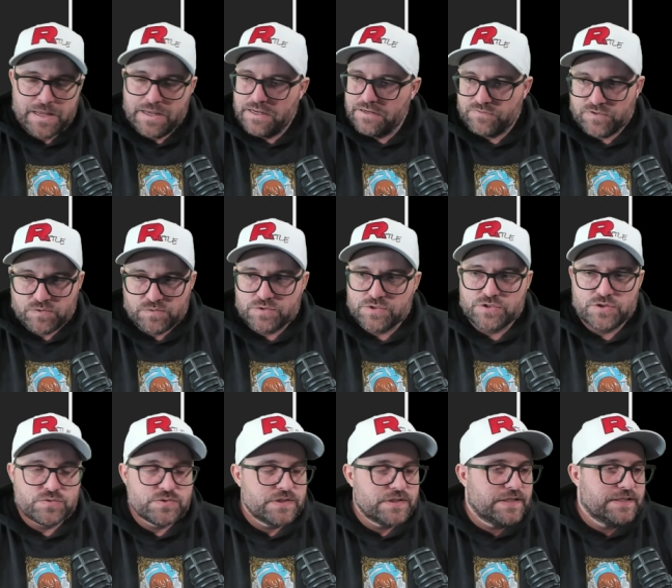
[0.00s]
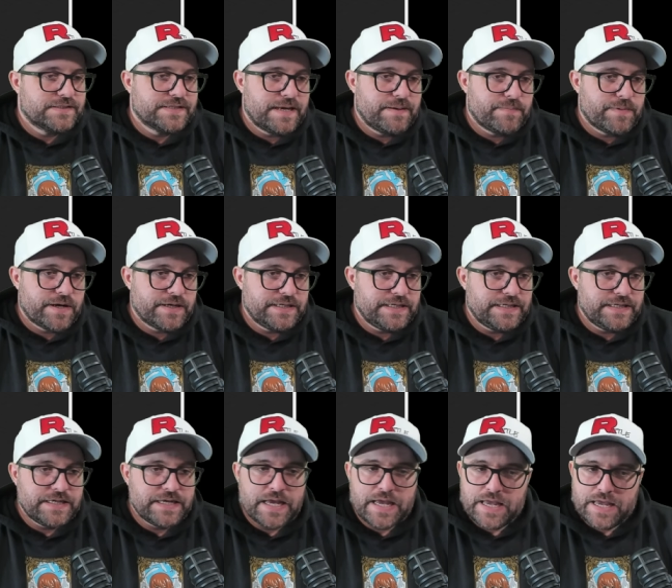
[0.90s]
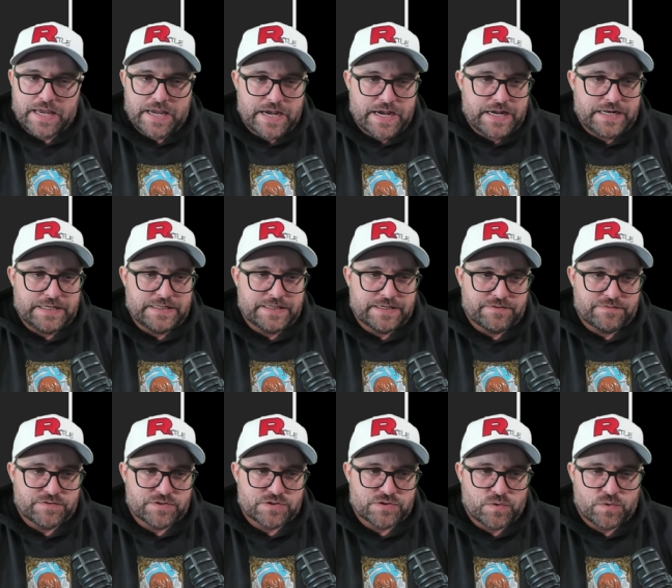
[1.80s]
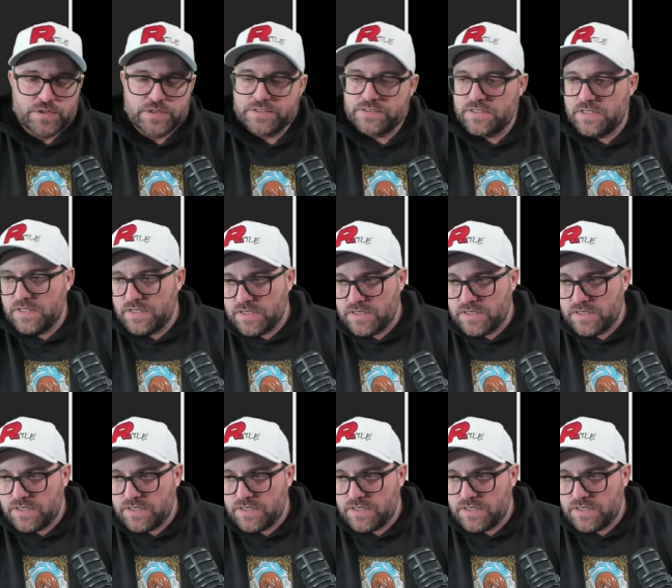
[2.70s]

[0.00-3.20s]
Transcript: if he was using the same ID, anything of the sort,